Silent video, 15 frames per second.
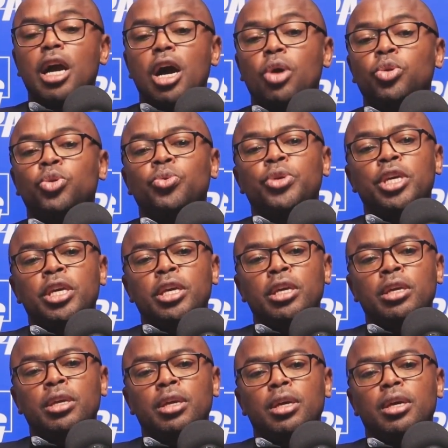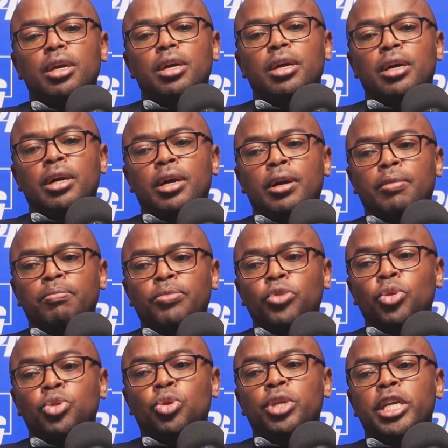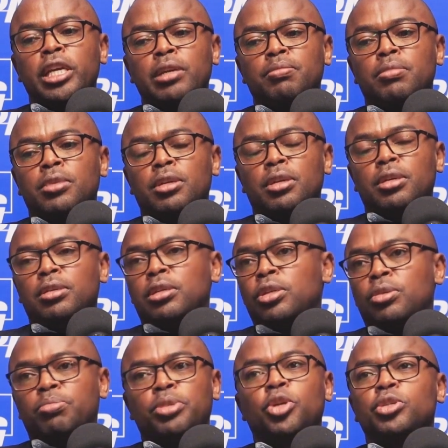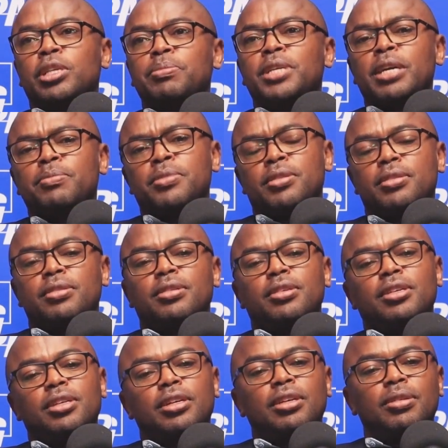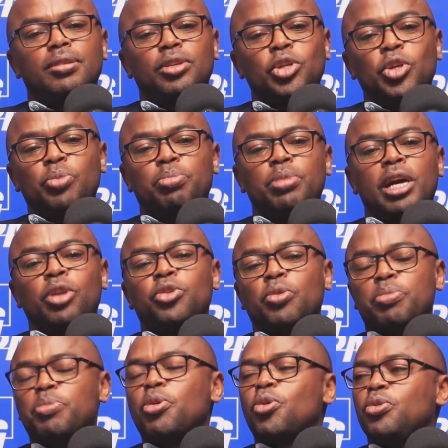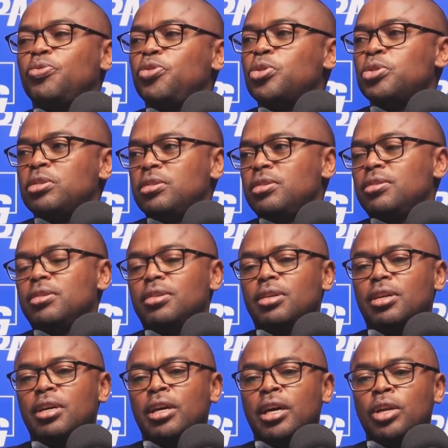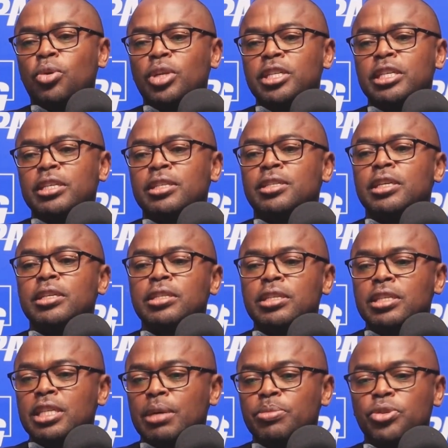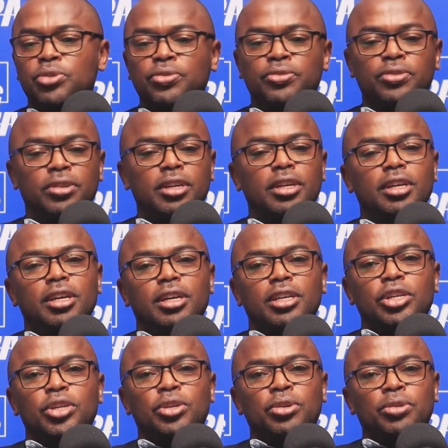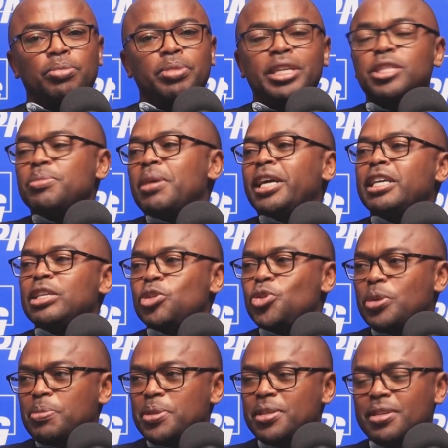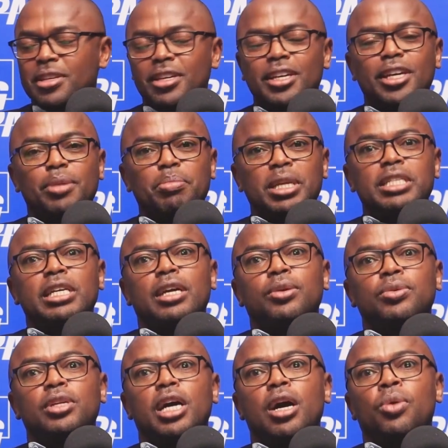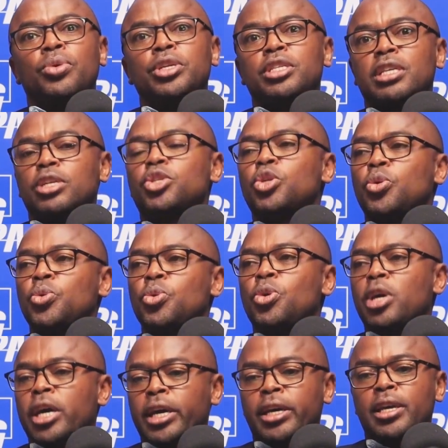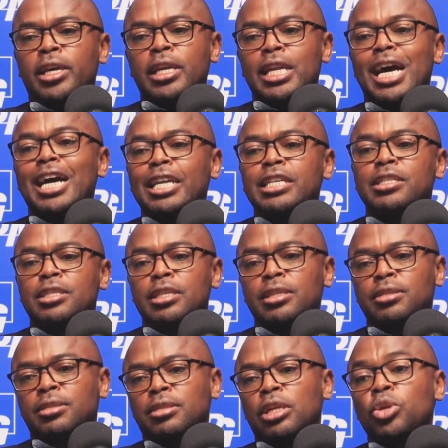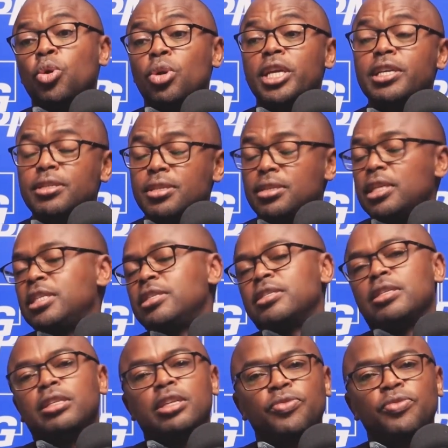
How do we not only, because sometimes, a lot of people confuse knowledge exchange in terms of, benchmarking trips. But it's around how intentional we are in harnessing the knowledge that is in